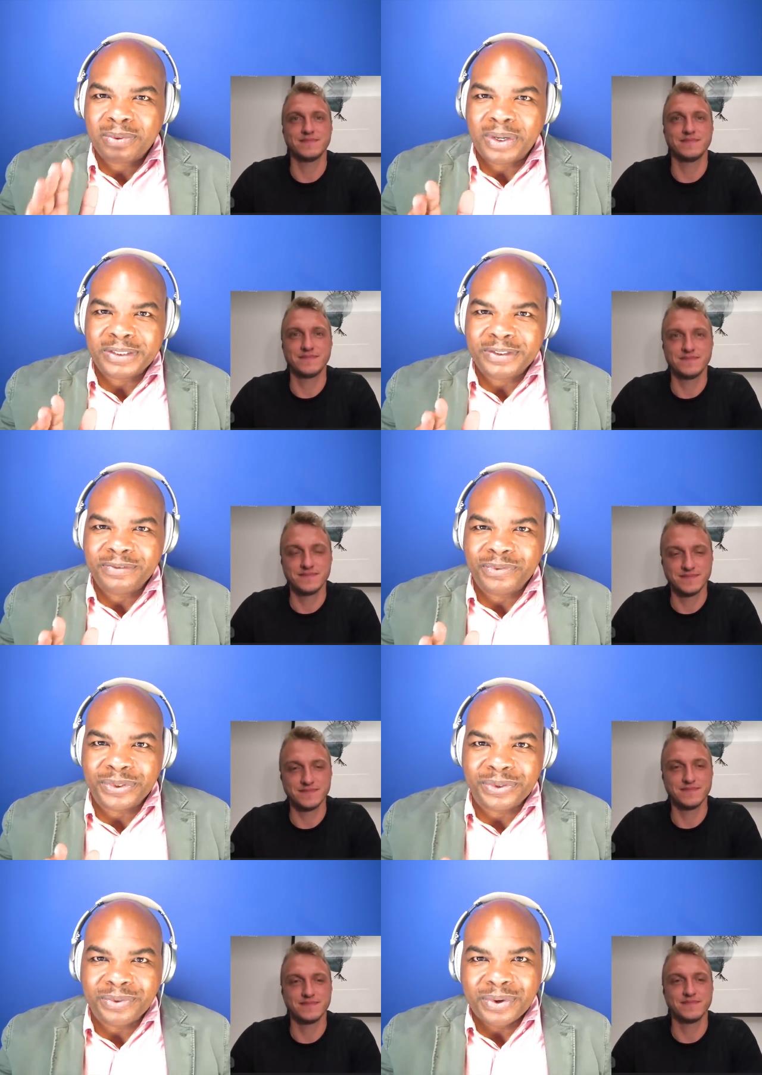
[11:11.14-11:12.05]
Speaker 1: question for
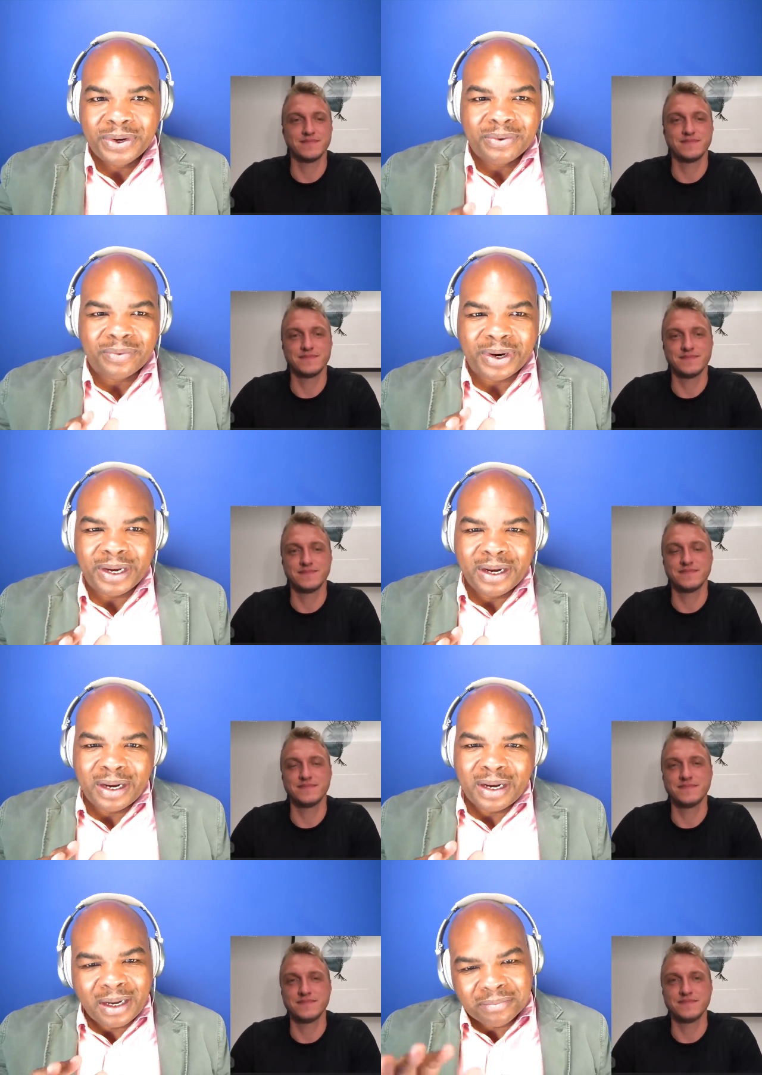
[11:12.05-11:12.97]
you, right?
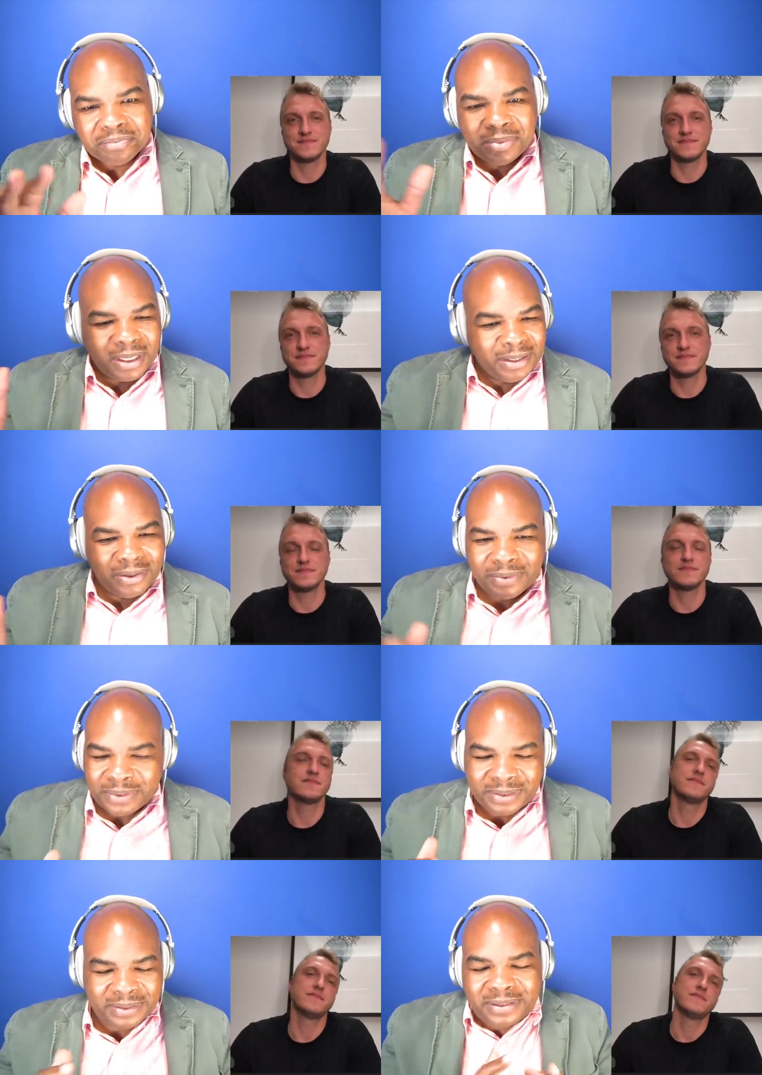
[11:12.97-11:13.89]
Uh, I know
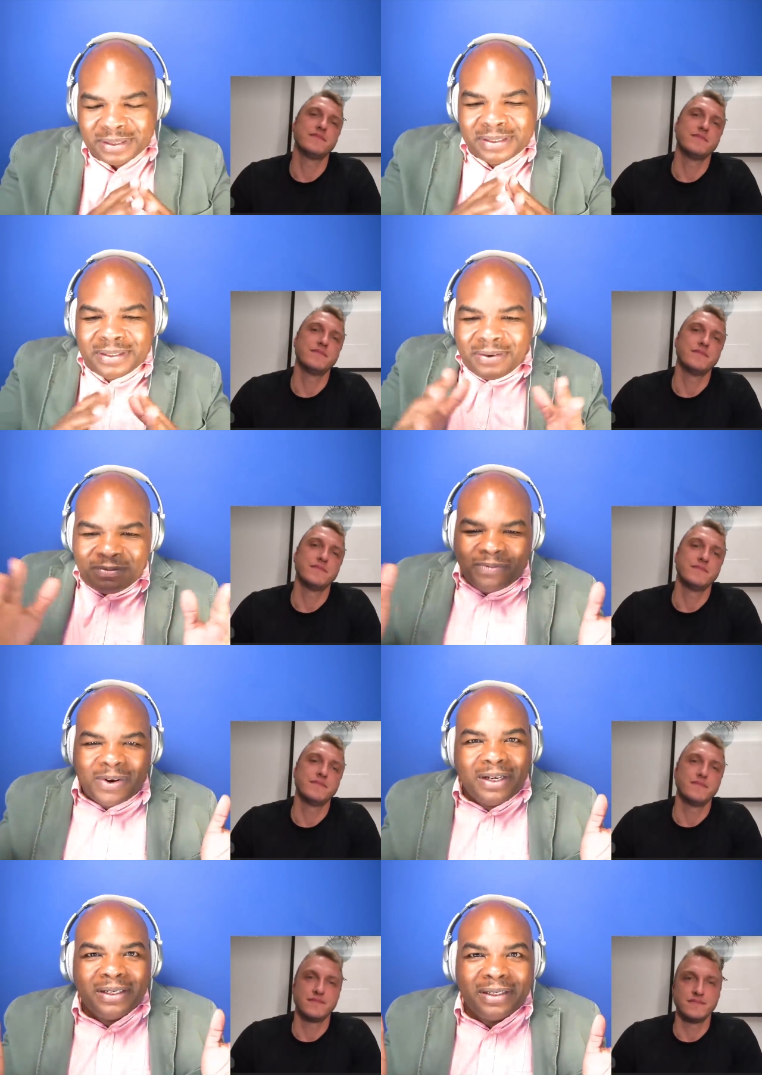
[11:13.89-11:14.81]
this is just you know
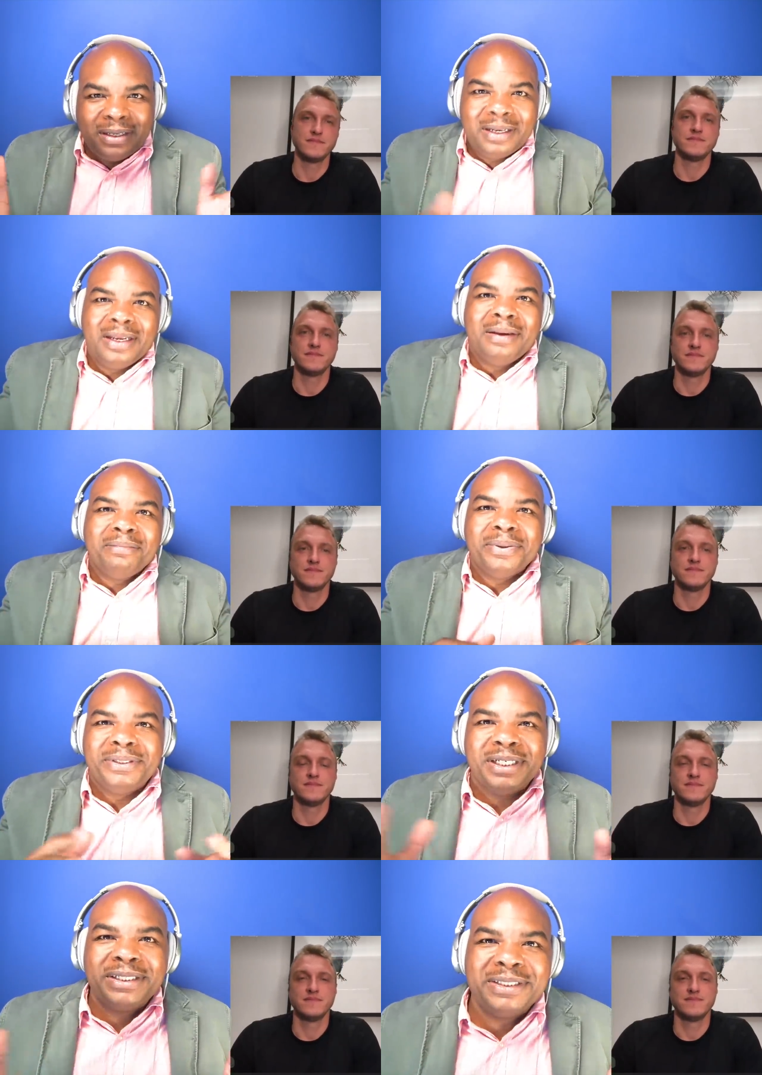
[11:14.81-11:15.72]
fun
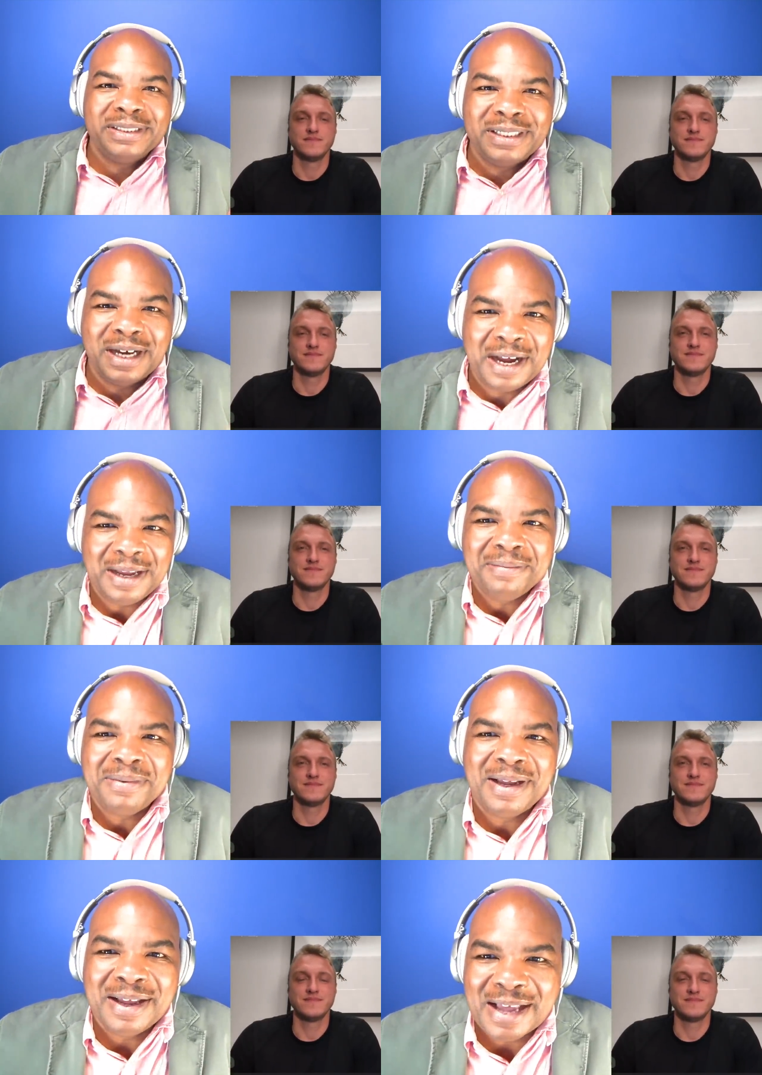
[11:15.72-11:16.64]
prediction
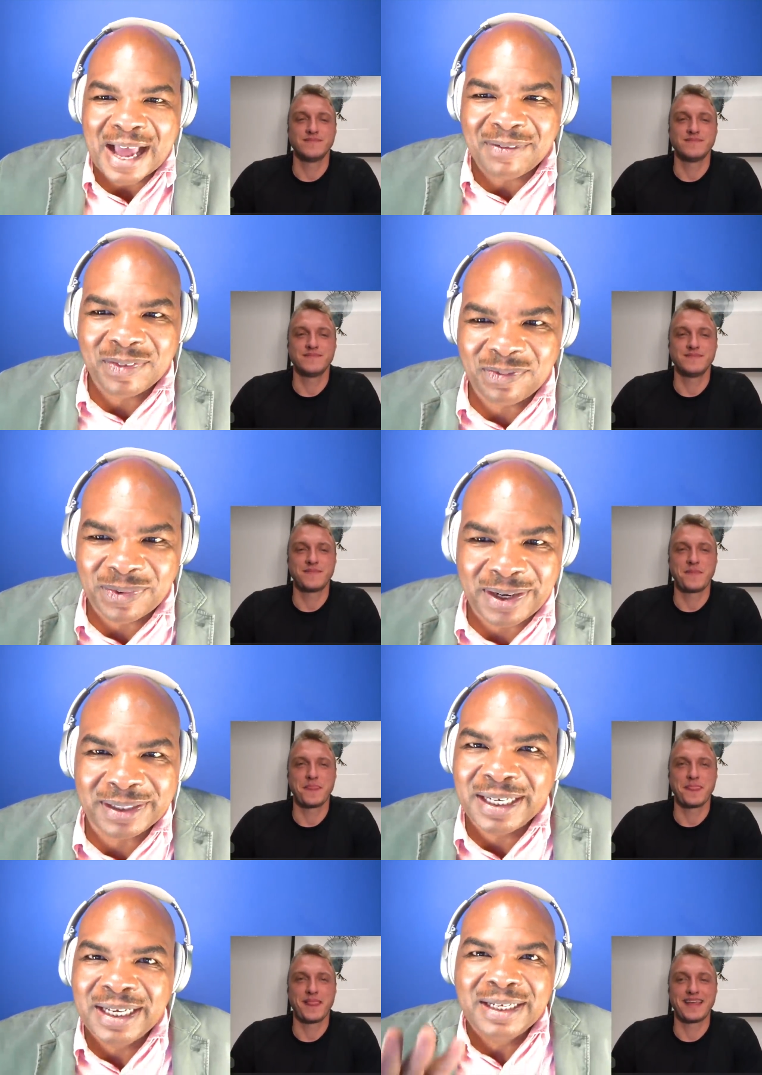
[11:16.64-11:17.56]
time having
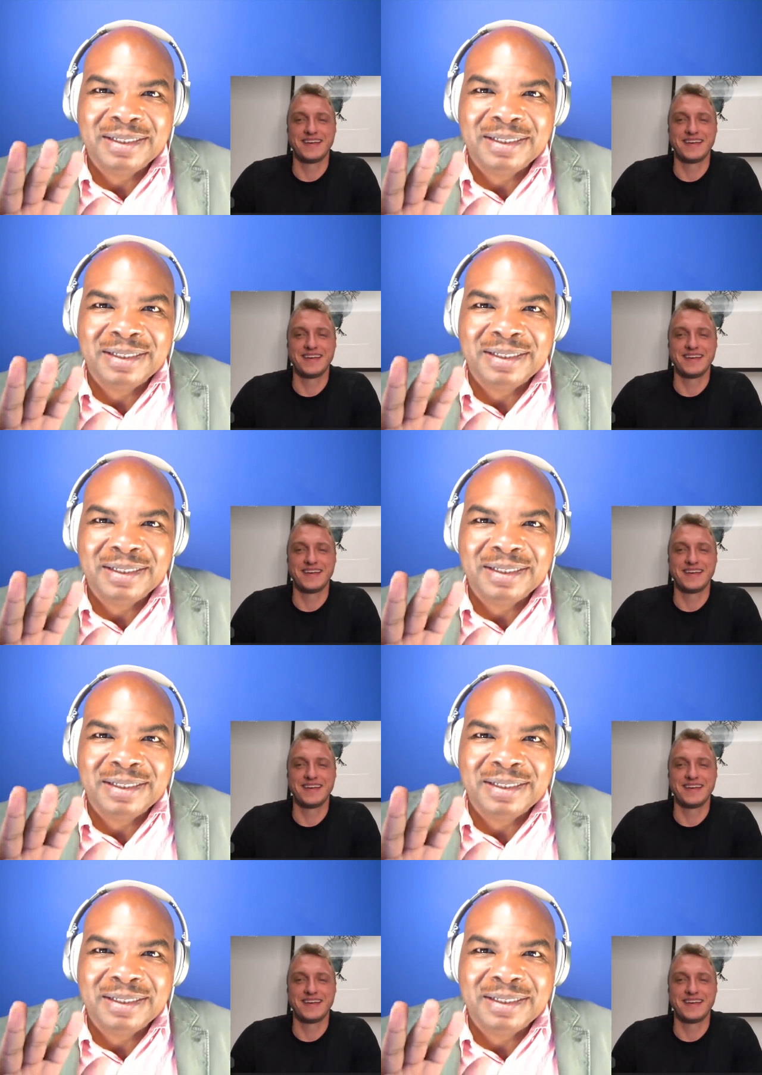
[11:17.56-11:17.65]
fun.